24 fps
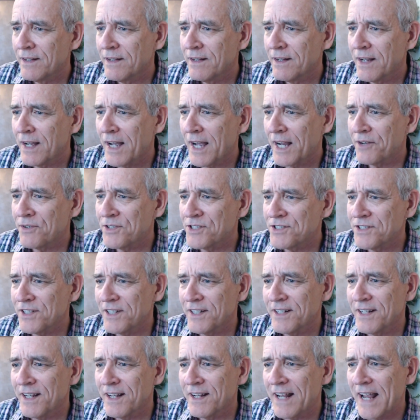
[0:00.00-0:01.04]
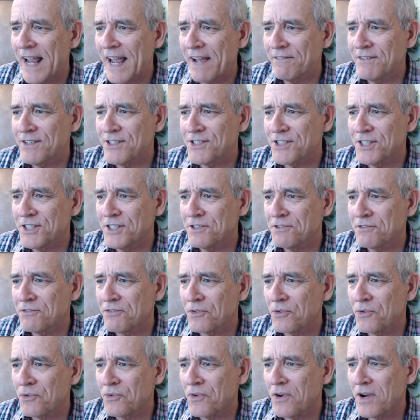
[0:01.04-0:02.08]
Hi, Christina. Haven't seen you
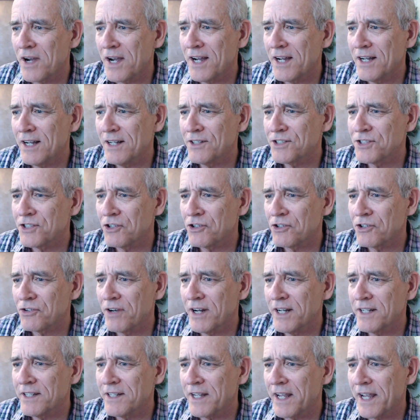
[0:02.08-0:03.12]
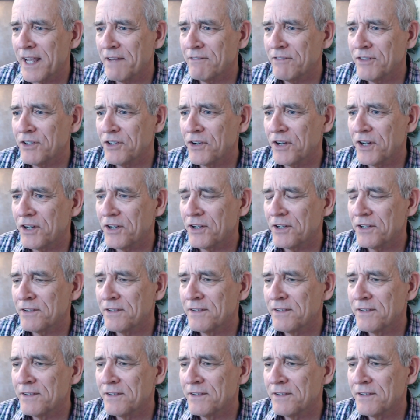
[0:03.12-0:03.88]
for a while. So great to have you here.